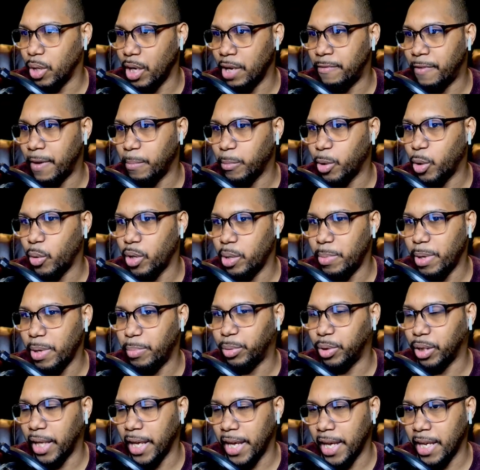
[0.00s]
I'm going to be
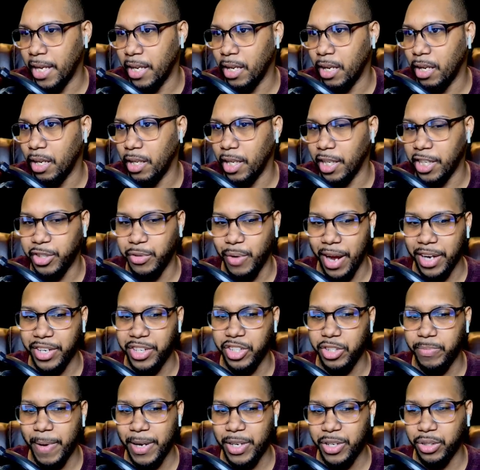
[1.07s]
playing Extraction
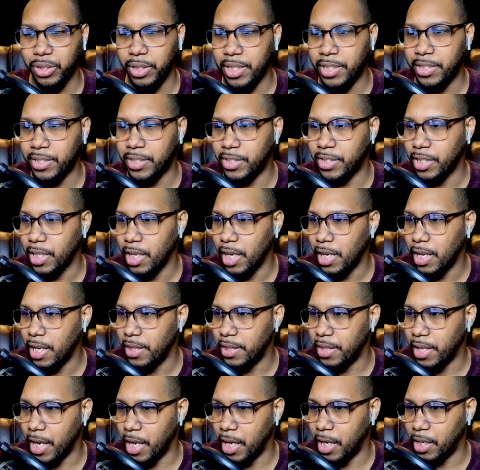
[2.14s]
Specialists,
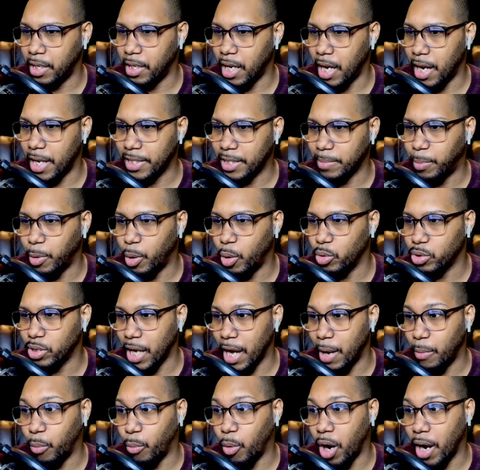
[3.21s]
then I suppose I
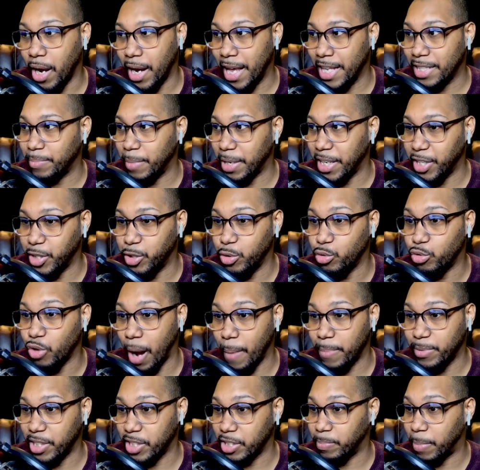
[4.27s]
want as many
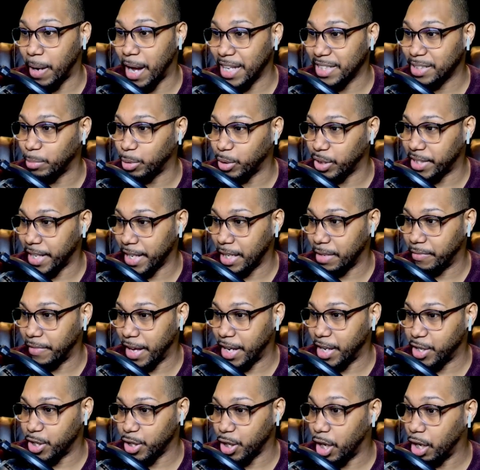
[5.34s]
2-drops as possible to take
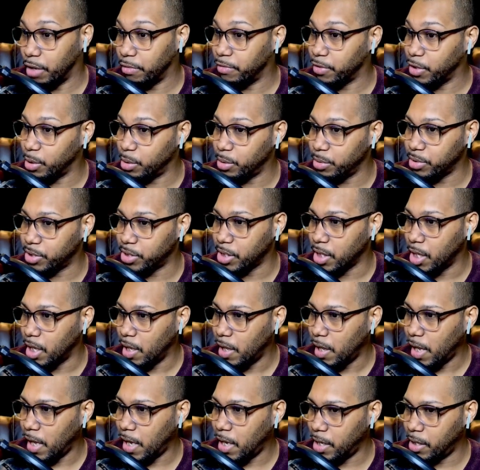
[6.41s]
advantage of those.
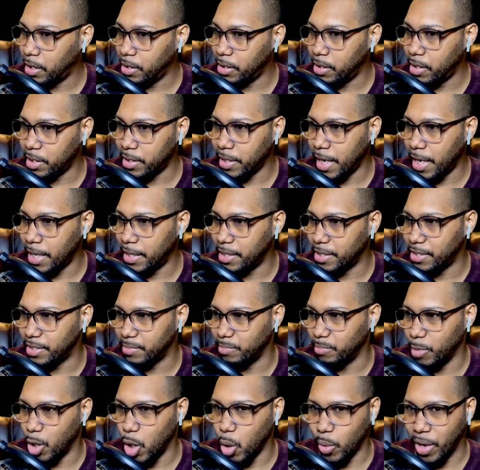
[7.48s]
And this hand is
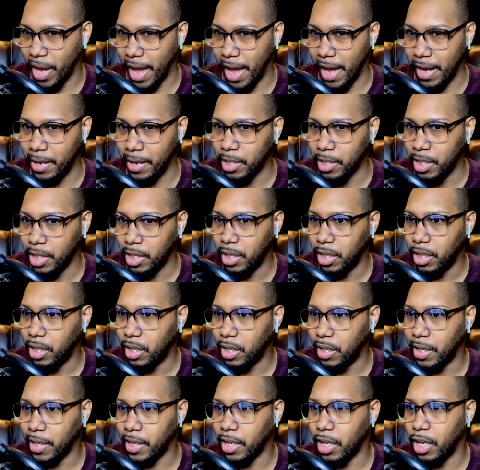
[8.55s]
okay.
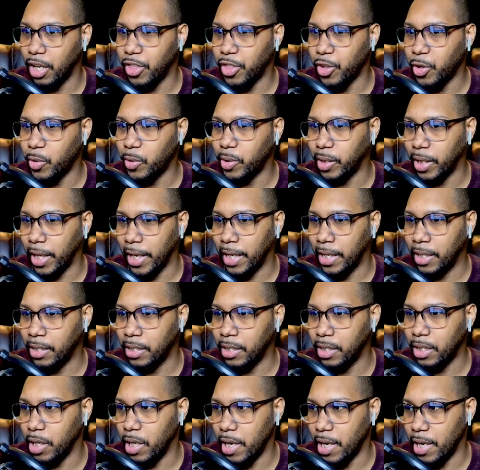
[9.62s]
Like, a third
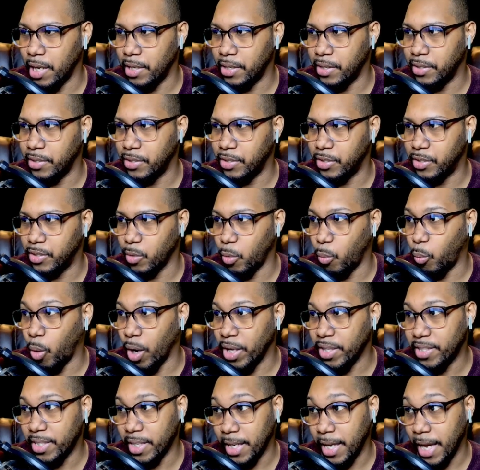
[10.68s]
land is
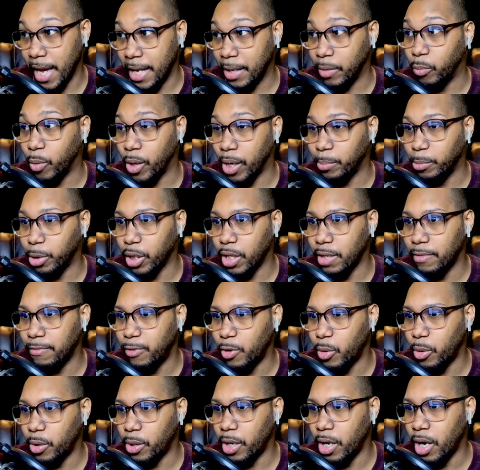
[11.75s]
once again what I'm looking
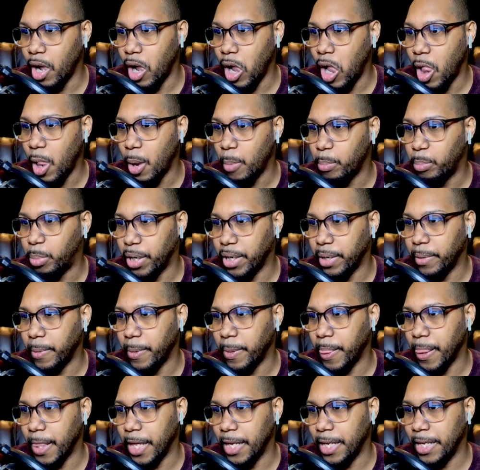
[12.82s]
for, but
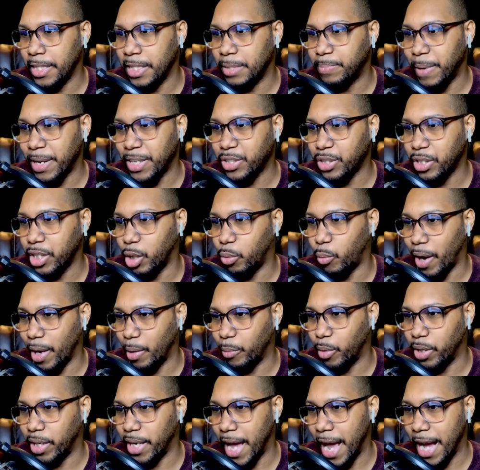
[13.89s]
especially a white
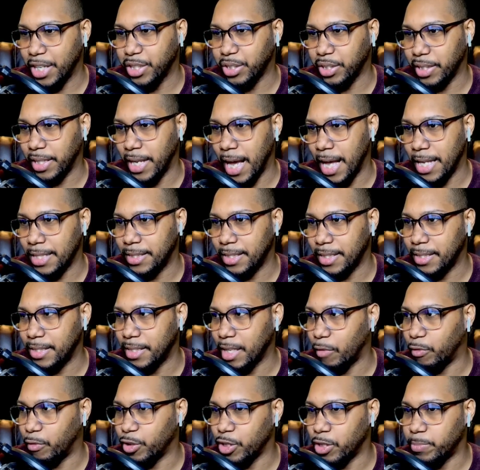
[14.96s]
one to actually cast is
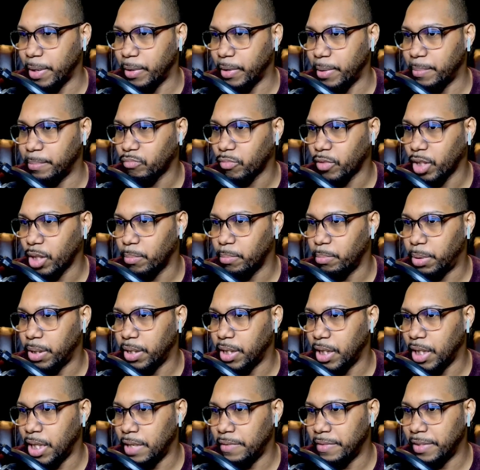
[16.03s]
Selfless Spirit. But
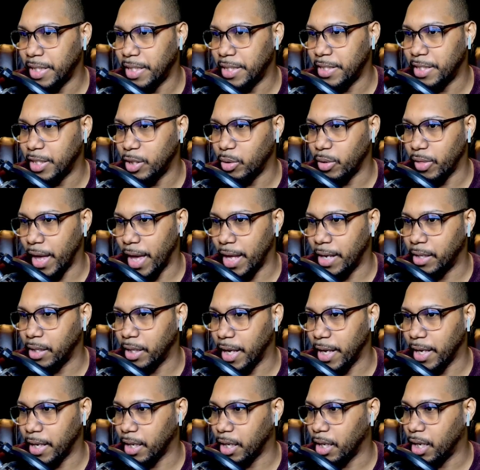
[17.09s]
even until then,
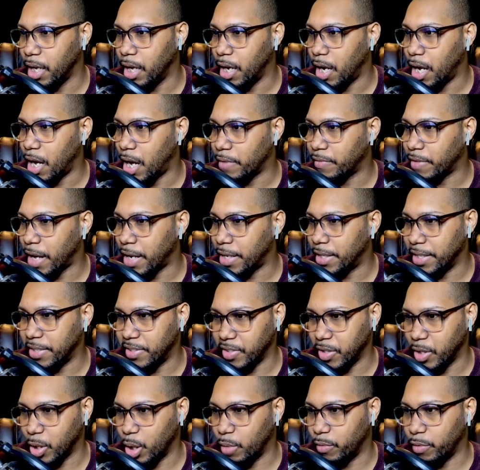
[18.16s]
like, I've got a decent
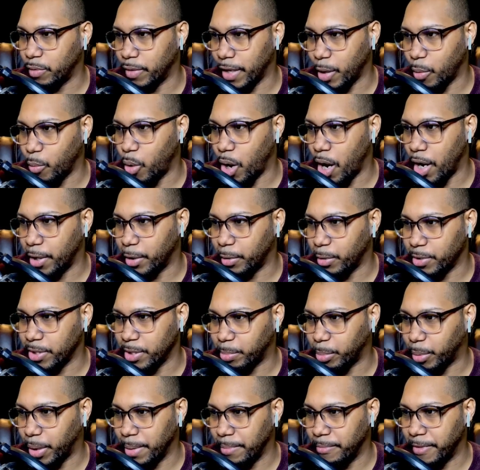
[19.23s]
curve of like Wanderer,
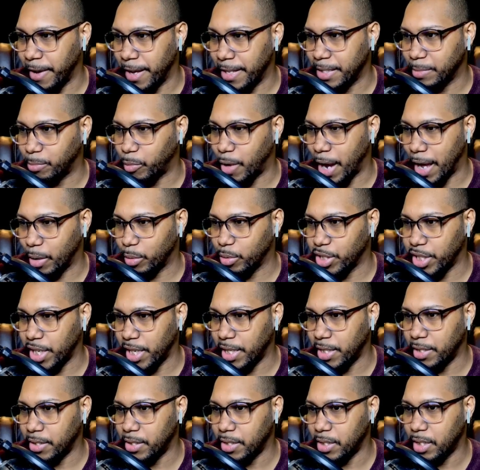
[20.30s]
Supreme Phantom, Rattle Chains.